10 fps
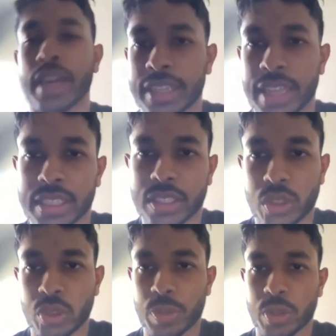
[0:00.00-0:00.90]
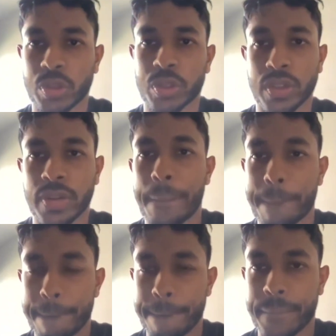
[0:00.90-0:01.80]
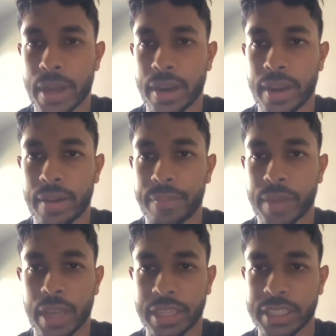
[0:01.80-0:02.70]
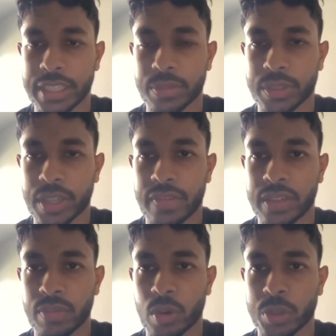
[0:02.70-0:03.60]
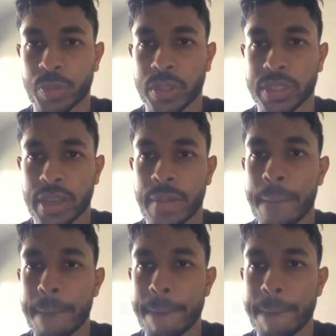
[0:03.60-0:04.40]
think that's super crucial. But I think James covered most points there.